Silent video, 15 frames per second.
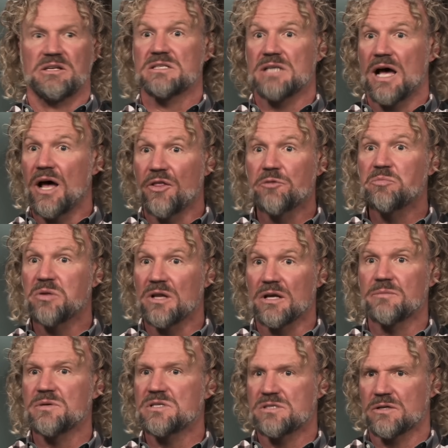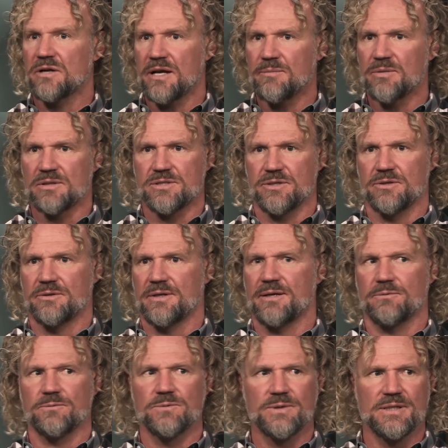Because other polygamists are able to,
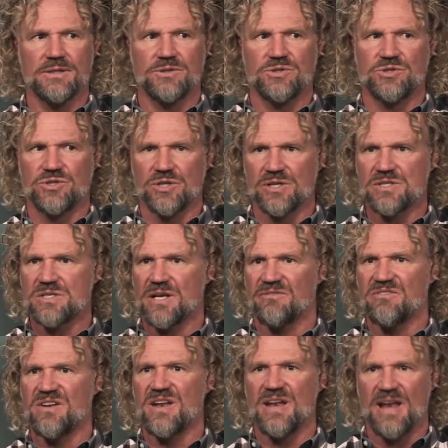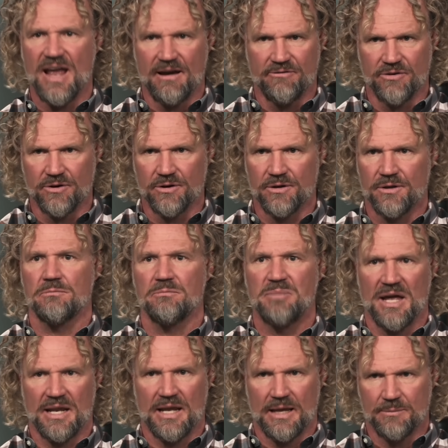and we just have never
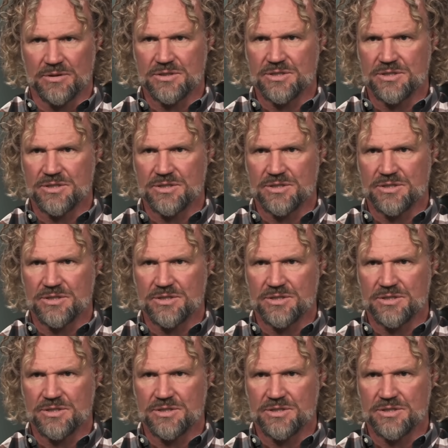been able